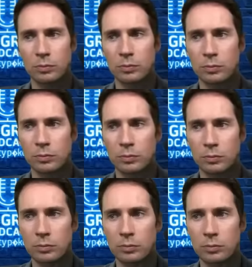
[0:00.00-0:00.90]

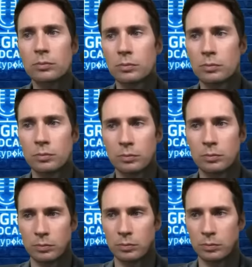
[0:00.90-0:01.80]

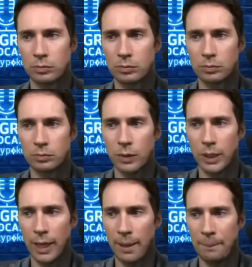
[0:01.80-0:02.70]

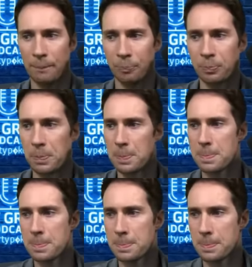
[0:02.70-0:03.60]

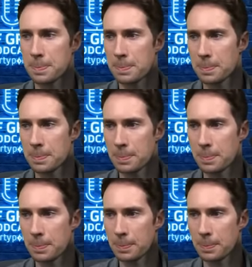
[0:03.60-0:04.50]

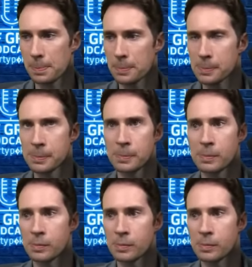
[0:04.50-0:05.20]
(silent)